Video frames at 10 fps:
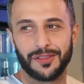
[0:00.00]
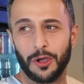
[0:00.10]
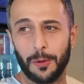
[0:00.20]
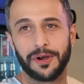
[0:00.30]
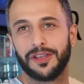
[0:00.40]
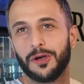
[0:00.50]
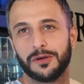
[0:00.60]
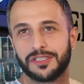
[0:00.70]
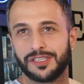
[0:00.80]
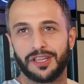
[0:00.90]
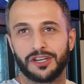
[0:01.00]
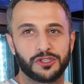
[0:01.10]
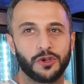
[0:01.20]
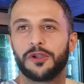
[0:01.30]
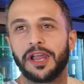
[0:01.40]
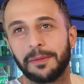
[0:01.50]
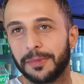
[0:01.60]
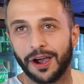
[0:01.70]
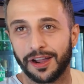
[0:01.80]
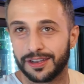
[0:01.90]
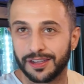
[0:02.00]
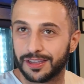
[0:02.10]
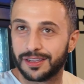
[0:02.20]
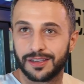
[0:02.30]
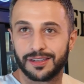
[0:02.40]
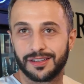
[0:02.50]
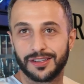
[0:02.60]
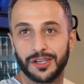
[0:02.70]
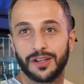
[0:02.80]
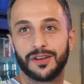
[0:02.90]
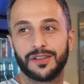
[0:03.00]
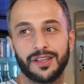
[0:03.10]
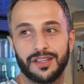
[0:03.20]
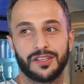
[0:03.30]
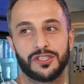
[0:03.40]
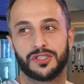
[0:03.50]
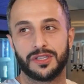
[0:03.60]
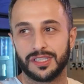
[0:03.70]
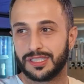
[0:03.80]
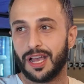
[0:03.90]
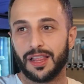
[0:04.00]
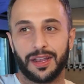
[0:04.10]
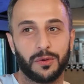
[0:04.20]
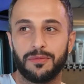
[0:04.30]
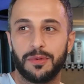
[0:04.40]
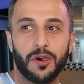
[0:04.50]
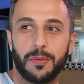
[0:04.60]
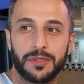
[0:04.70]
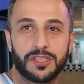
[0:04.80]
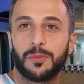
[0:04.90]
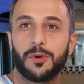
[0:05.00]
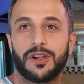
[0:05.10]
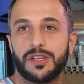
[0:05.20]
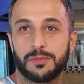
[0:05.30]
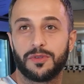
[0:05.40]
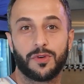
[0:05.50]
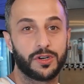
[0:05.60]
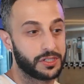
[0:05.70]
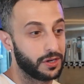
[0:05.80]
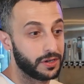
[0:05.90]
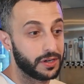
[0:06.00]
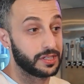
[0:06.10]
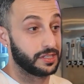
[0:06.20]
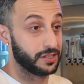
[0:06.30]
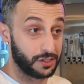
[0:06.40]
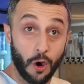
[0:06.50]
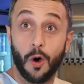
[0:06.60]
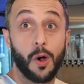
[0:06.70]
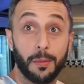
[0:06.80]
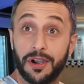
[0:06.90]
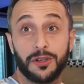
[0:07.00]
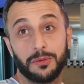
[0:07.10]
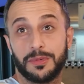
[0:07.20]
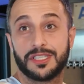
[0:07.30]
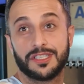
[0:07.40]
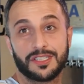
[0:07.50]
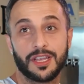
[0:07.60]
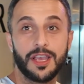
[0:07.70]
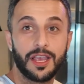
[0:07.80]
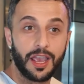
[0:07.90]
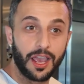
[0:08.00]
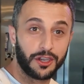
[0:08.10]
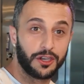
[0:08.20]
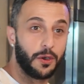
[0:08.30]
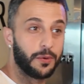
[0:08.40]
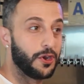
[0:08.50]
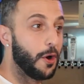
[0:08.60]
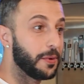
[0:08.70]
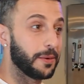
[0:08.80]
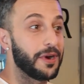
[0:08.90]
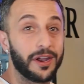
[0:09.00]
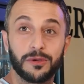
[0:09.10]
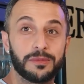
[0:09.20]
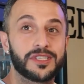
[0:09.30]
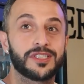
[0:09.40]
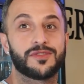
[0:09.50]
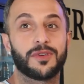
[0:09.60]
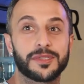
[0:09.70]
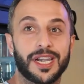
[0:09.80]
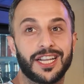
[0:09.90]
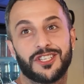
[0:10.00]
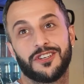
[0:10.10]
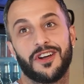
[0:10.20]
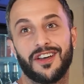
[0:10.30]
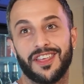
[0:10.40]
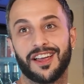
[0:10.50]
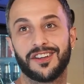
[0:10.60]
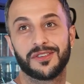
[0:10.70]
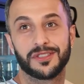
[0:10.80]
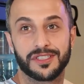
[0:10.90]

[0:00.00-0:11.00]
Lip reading: Nobody knows, there's no name behind it, you know. It's not like we've been open somewhere else before, so it's a whole brand new business. And you know, when you open a brand new business from scratch, you know how that goes.